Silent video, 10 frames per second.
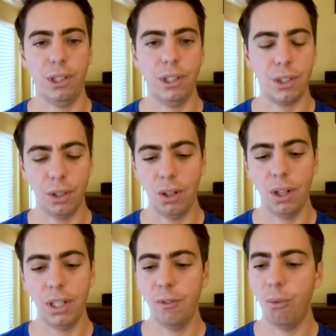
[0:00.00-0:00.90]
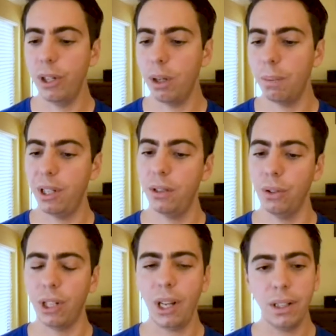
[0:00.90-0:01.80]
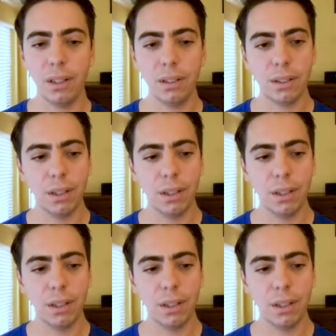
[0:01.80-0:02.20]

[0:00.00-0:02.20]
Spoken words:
So if we update the client,